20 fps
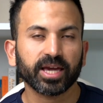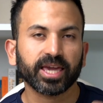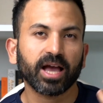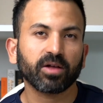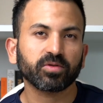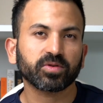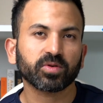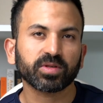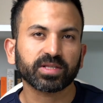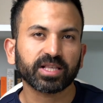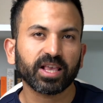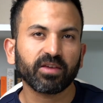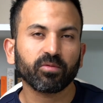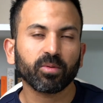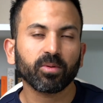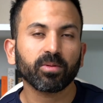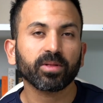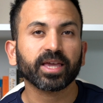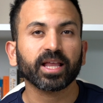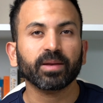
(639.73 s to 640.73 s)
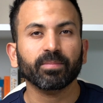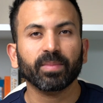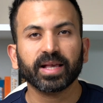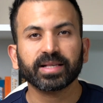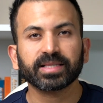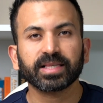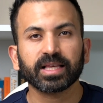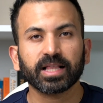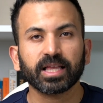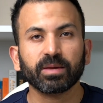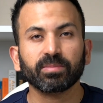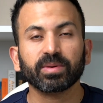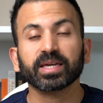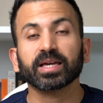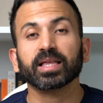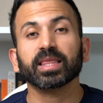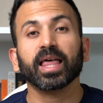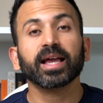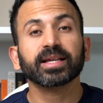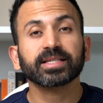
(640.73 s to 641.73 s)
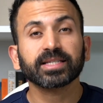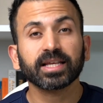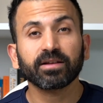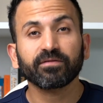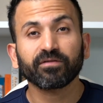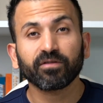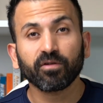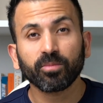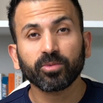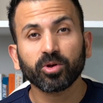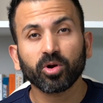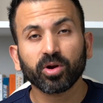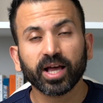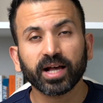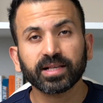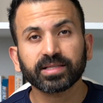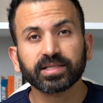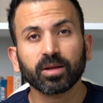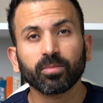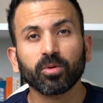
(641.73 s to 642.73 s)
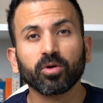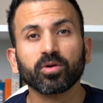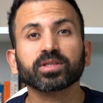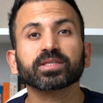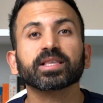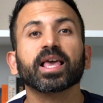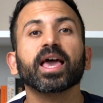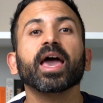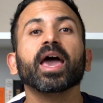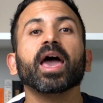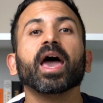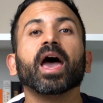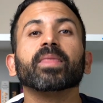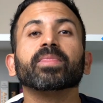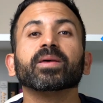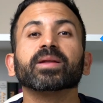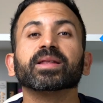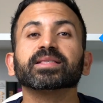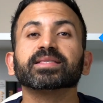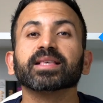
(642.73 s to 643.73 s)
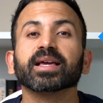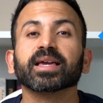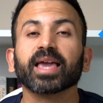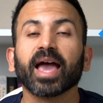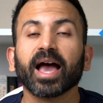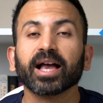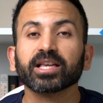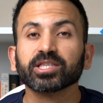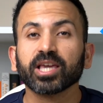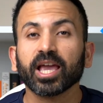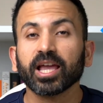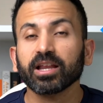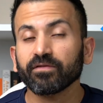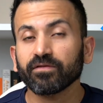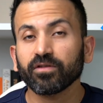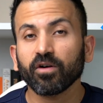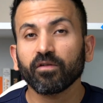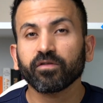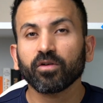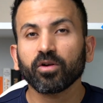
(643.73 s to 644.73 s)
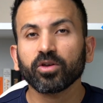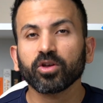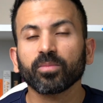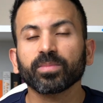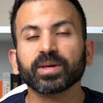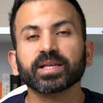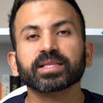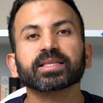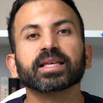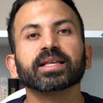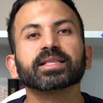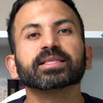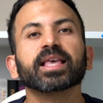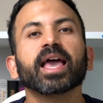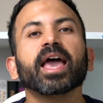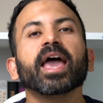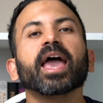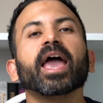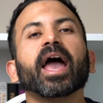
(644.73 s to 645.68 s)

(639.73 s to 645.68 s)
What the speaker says: Accounts receivable can basically be collected from your customers, and that is a cash inflow for your business.